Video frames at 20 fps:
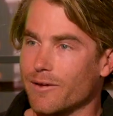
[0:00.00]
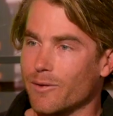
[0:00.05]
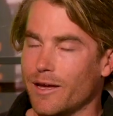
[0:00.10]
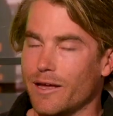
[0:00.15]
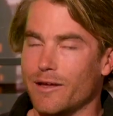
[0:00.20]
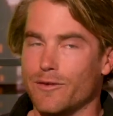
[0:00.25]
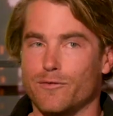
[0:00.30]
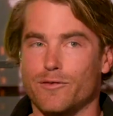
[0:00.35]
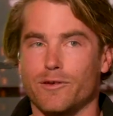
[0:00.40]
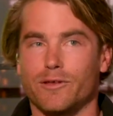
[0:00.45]
Well,
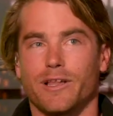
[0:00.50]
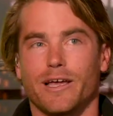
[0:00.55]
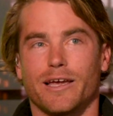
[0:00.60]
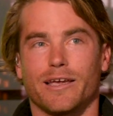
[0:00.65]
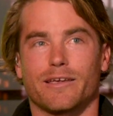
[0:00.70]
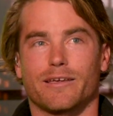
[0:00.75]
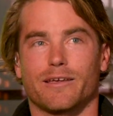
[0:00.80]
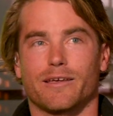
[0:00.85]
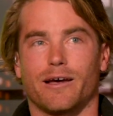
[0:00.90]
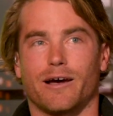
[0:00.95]
I feel
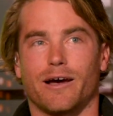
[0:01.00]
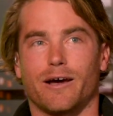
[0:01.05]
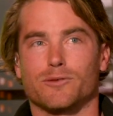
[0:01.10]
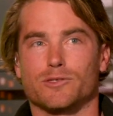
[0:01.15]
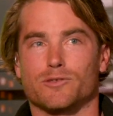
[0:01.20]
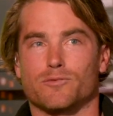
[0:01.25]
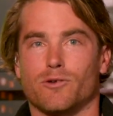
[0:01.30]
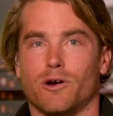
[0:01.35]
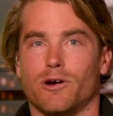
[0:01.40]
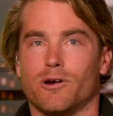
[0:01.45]
like I
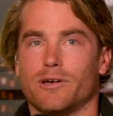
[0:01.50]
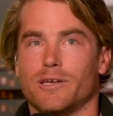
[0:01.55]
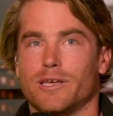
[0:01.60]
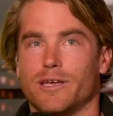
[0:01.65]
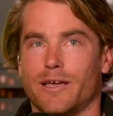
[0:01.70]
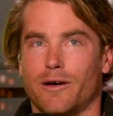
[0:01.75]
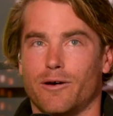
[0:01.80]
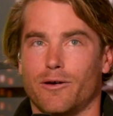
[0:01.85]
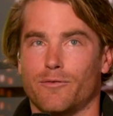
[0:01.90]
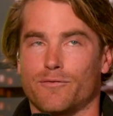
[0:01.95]
was wrong
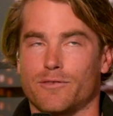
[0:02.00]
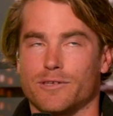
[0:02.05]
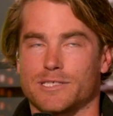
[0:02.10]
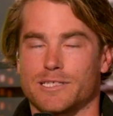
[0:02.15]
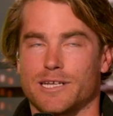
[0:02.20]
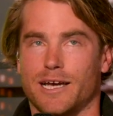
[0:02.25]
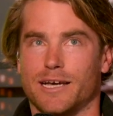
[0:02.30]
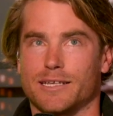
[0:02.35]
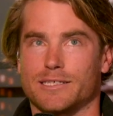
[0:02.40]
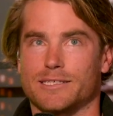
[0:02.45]
off the
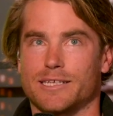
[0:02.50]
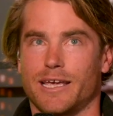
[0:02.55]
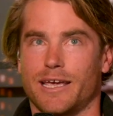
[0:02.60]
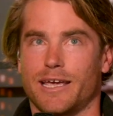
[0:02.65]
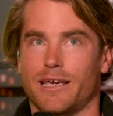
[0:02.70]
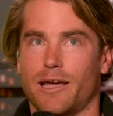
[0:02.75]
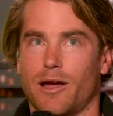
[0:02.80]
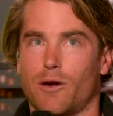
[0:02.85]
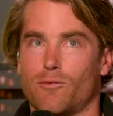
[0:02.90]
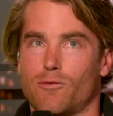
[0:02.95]
start
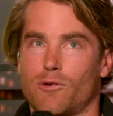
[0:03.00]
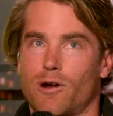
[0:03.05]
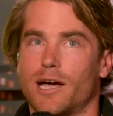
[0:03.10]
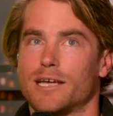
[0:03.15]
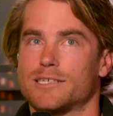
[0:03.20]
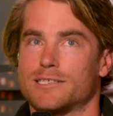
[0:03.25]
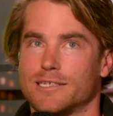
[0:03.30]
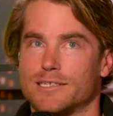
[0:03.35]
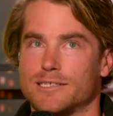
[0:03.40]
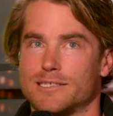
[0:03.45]
saying a
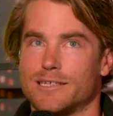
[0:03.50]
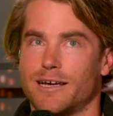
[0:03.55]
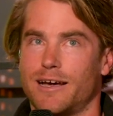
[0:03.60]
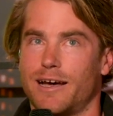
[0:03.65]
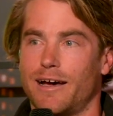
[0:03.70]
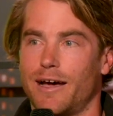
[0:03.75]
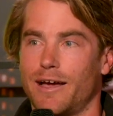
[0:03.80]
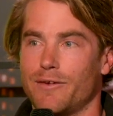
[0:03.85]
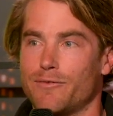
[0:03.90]
rising star.